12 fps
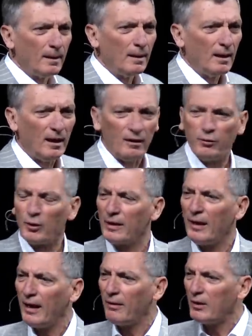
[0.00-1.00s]
And if we're going
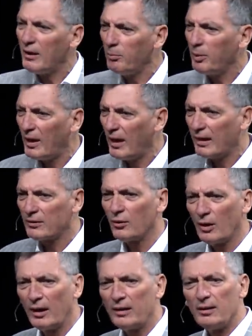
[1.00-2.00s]
to have an impact
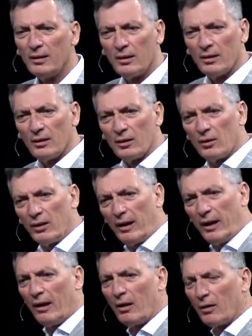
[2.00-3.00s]
on air